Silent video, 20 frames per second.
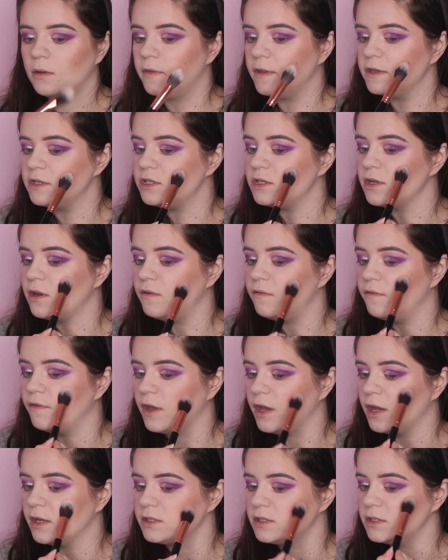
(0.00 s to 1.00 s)
And they're so
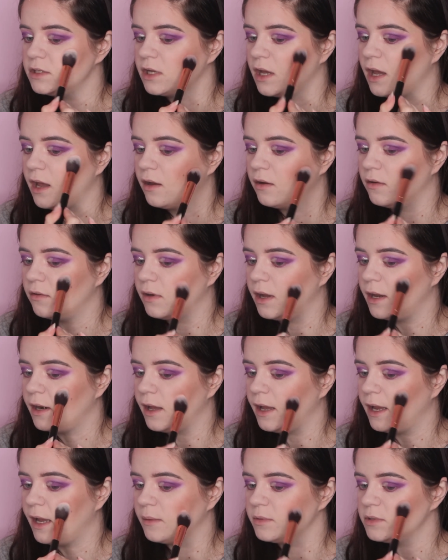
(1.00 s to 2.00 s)
versatile, and
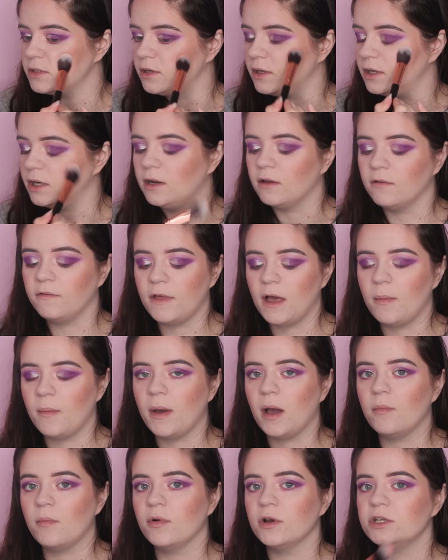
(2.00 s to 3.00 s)
I absolutely love that
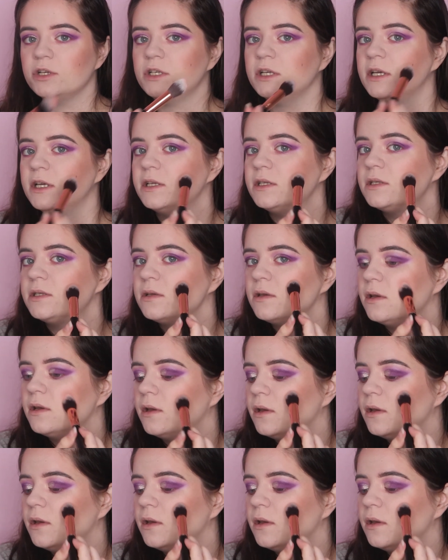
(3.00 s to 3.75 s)
about brushes.